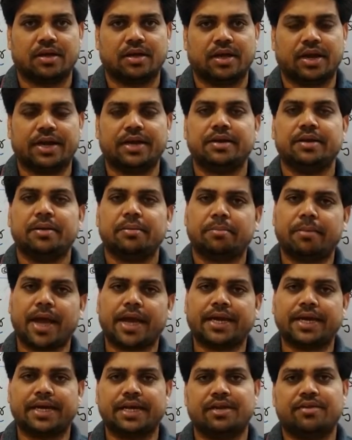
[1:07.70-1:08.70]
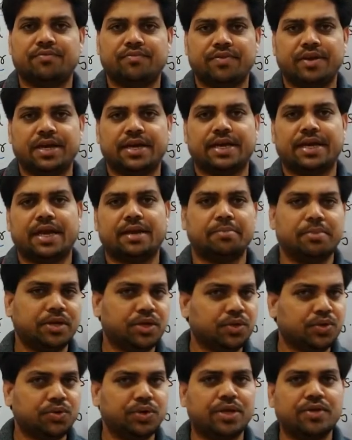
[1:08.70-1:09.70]
Right? Magnetic field can be
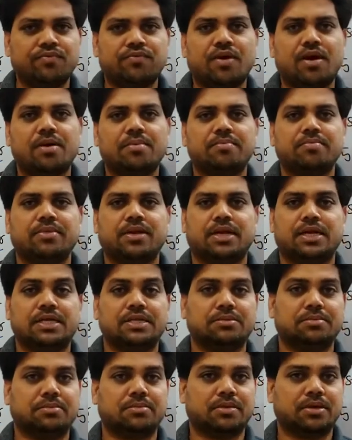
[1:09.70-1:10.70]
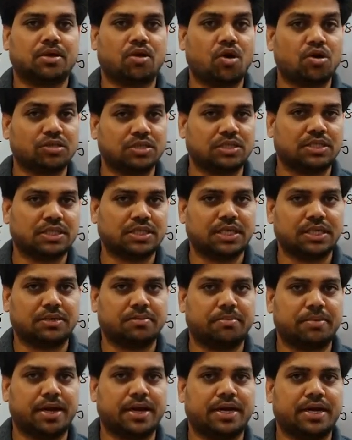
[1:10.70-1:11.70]
uniform, that is constant
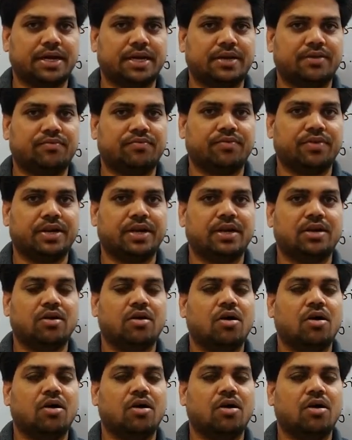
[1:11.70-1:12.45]
magnetic field,